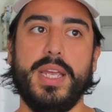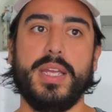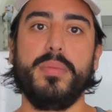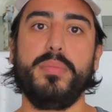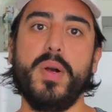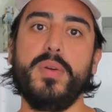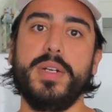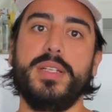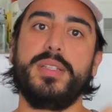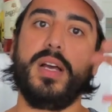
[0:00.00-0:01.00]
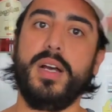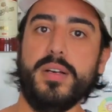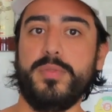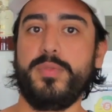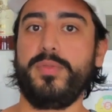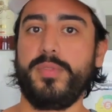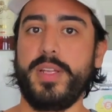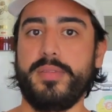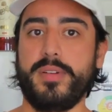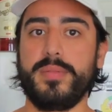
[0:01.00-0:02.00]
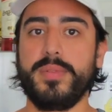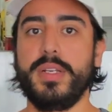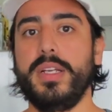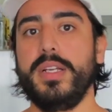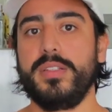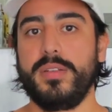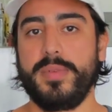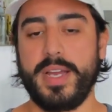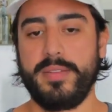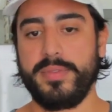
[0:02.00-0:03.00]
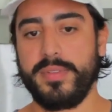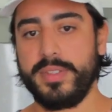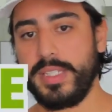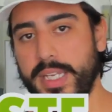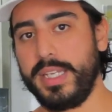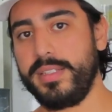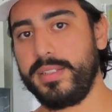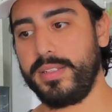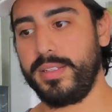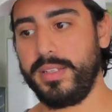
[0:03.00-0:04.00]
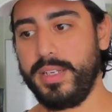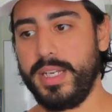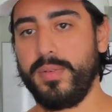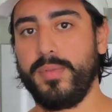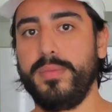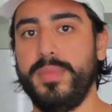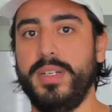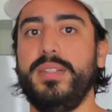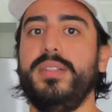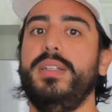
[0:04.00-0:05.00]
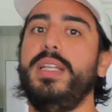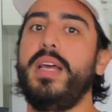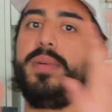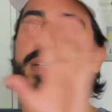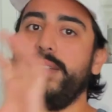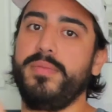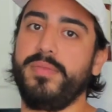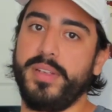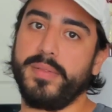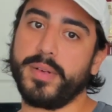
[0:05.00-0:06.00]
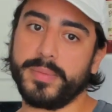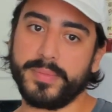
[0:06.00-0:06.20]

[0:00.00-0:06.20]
component of flavor. So we have taste and aroma, and that makes up flavor.